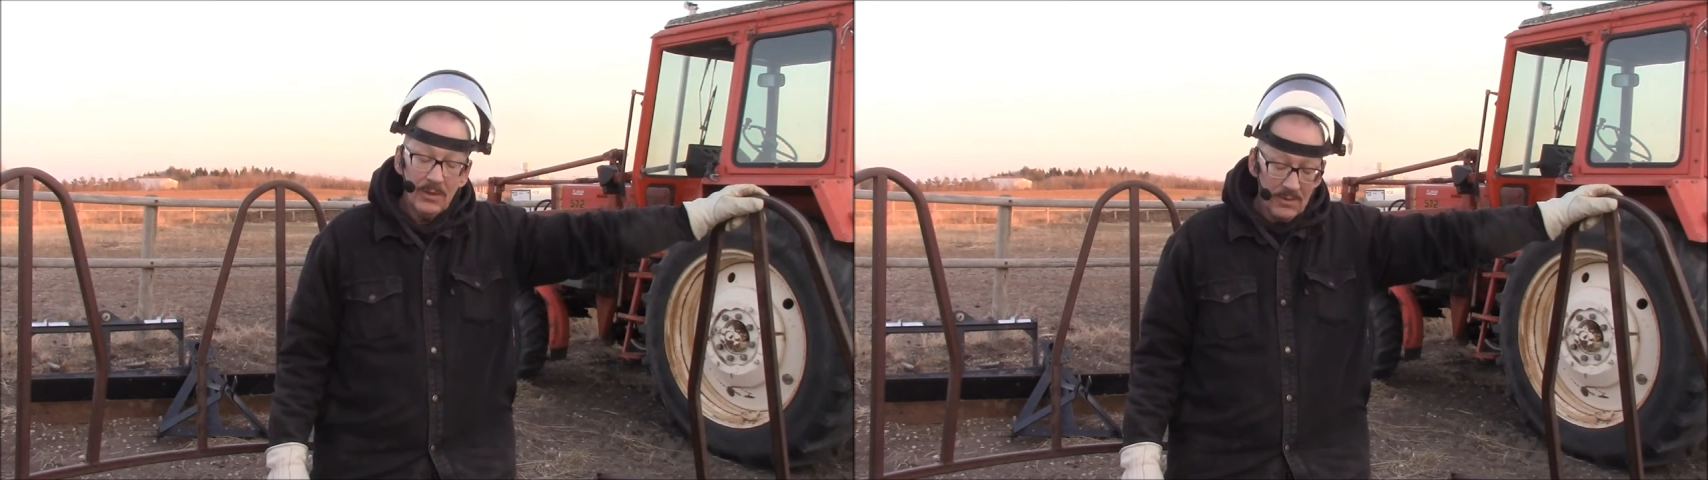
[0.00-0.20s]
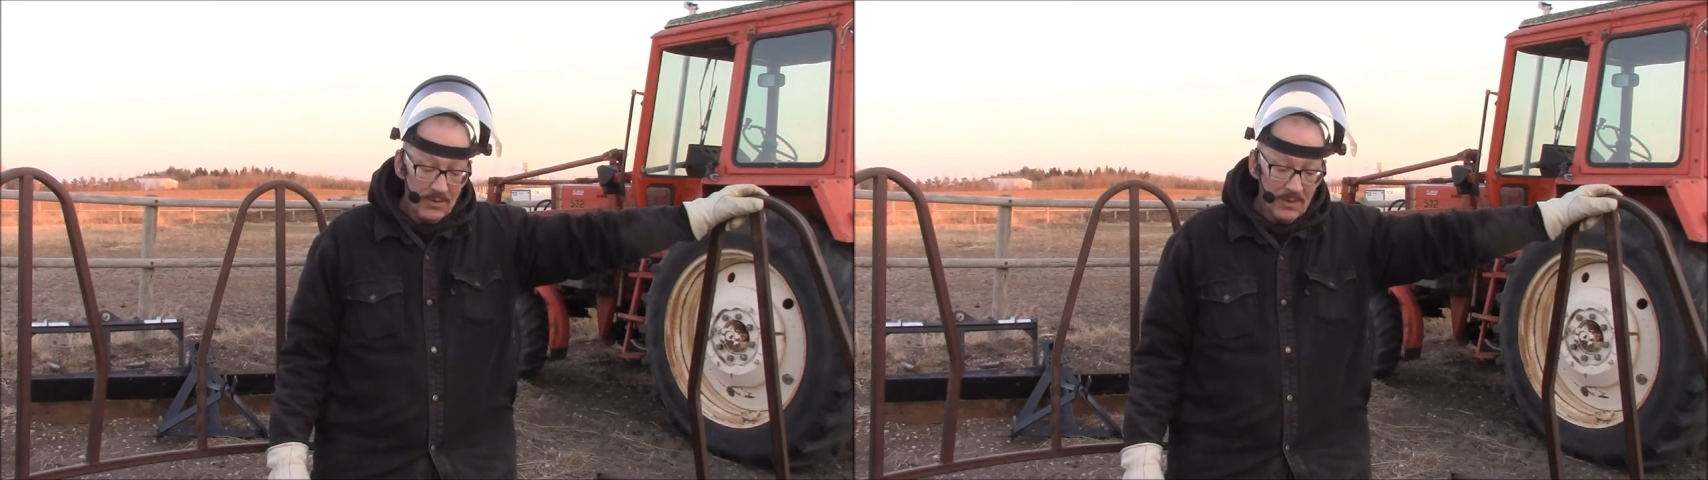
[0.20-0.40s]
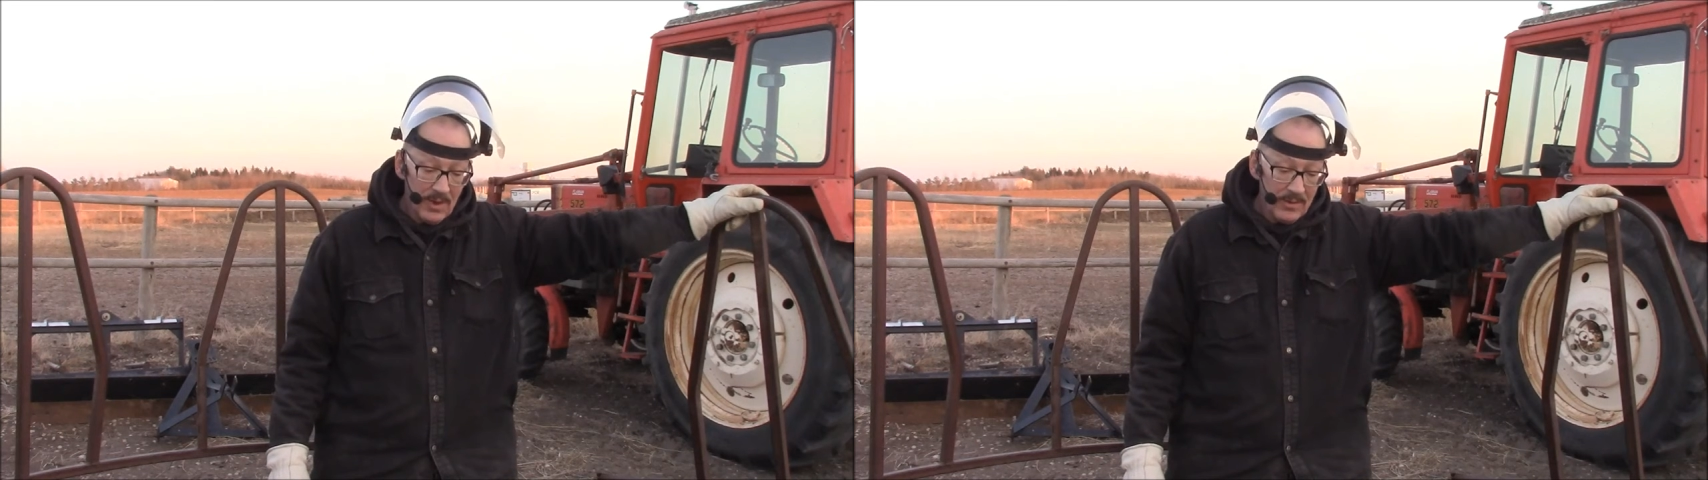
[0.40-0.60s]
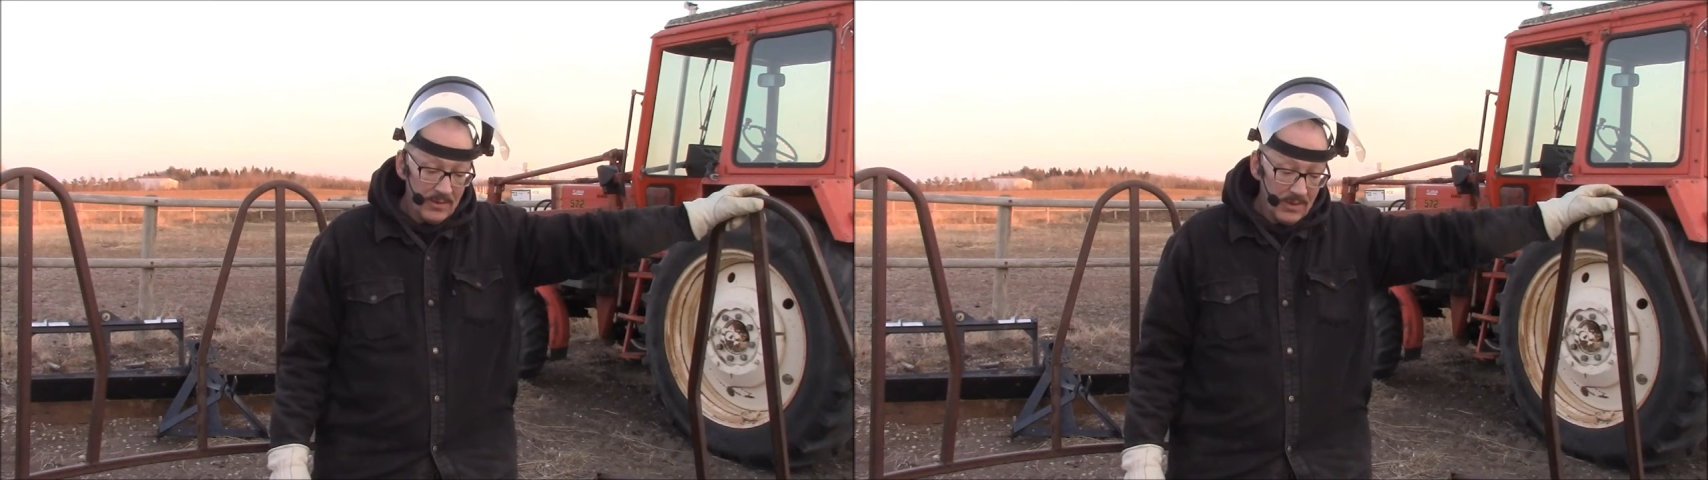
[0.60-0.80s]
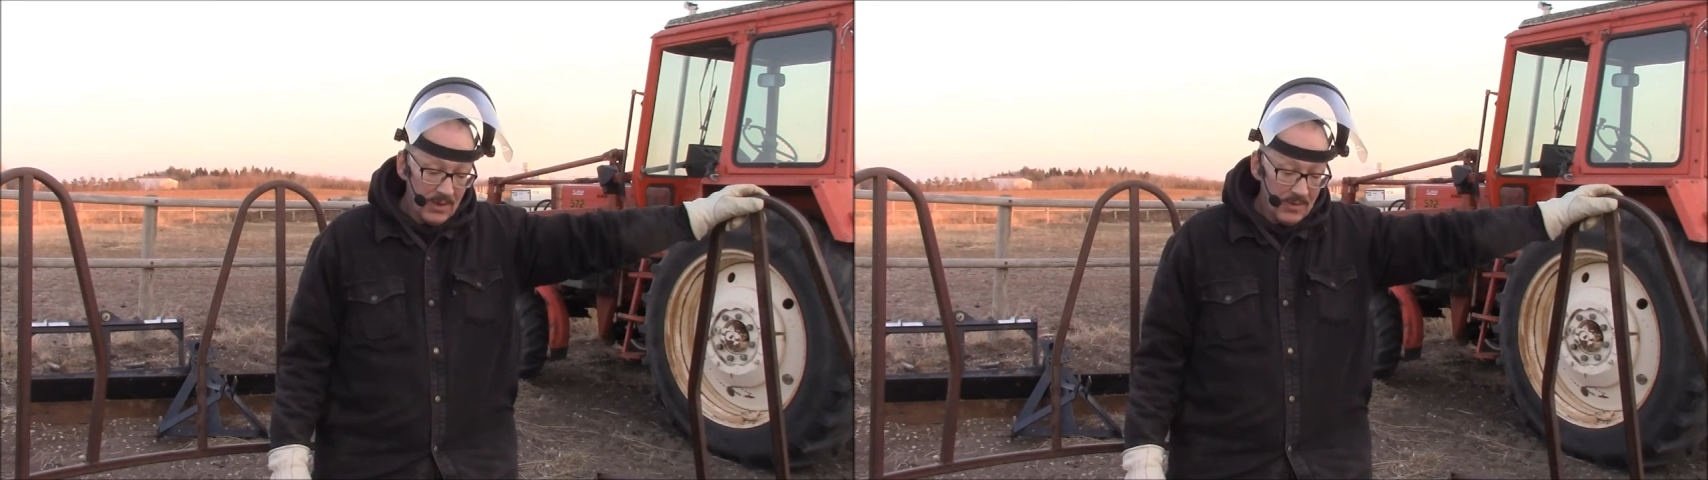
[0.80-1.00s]
And there's
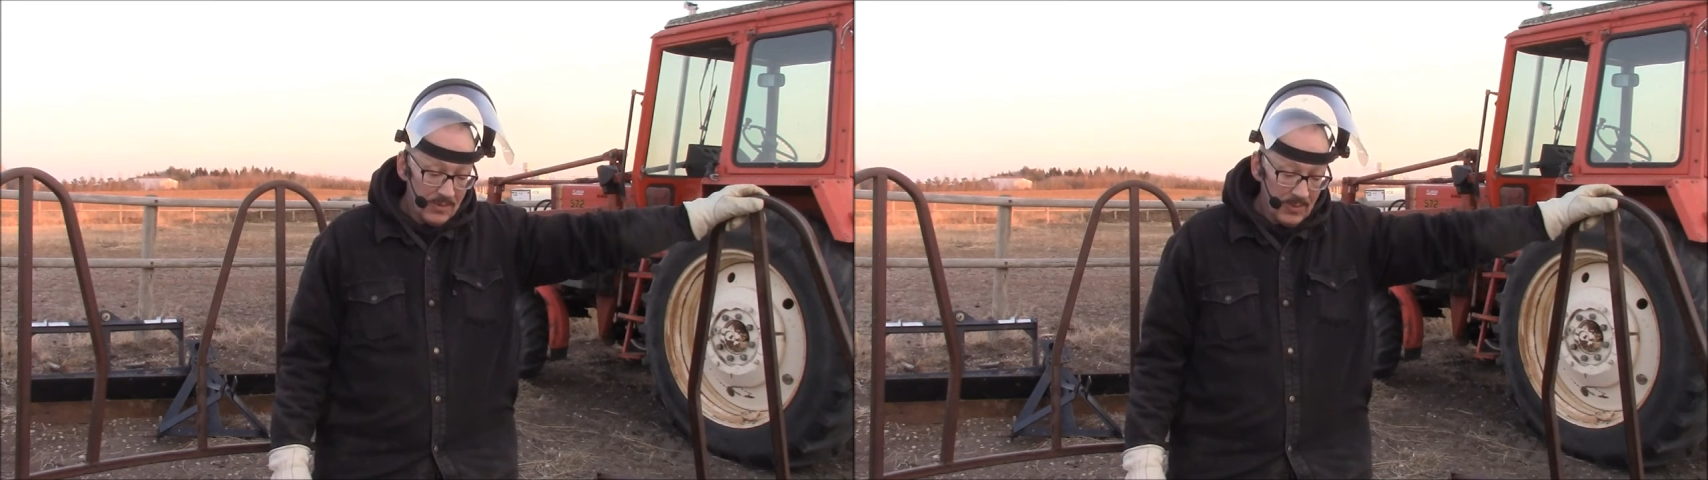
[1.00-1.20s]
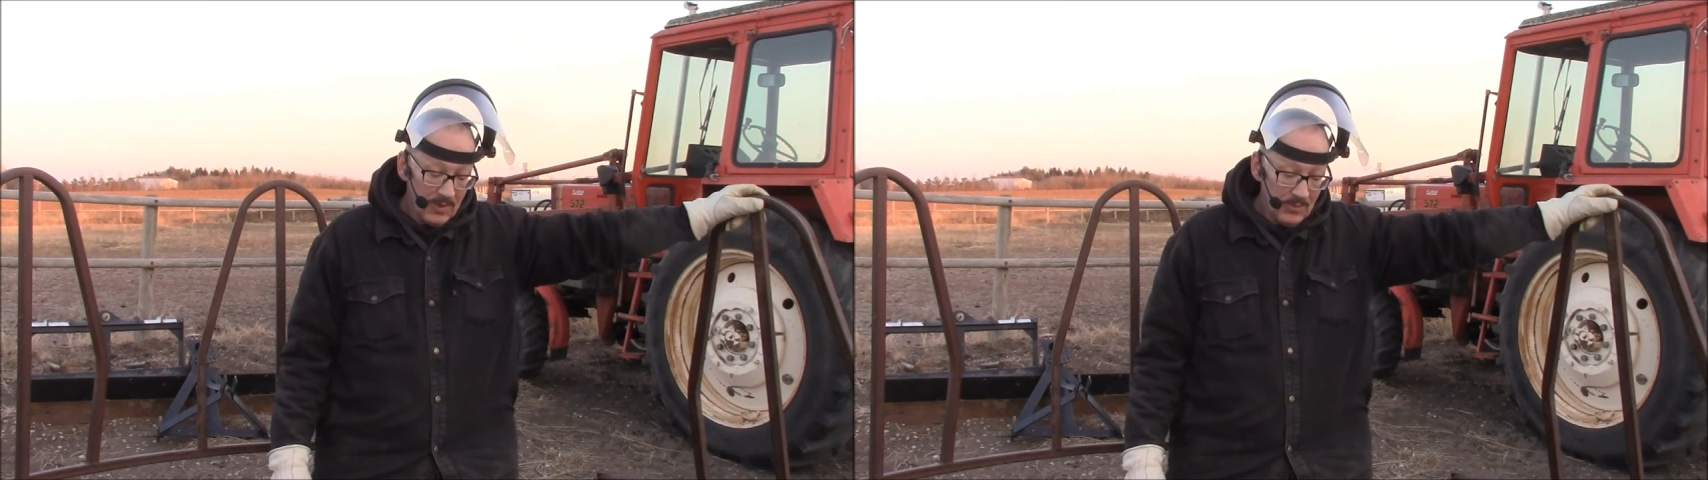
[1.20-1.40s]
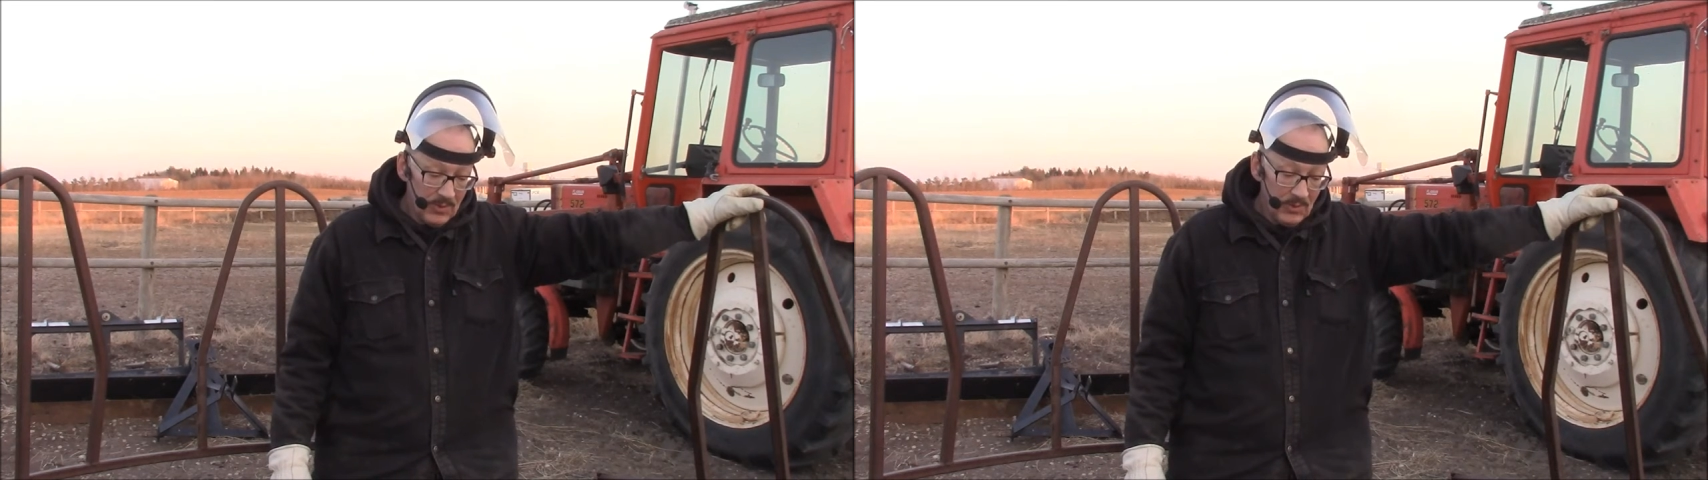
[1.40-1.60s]
lots of days you might be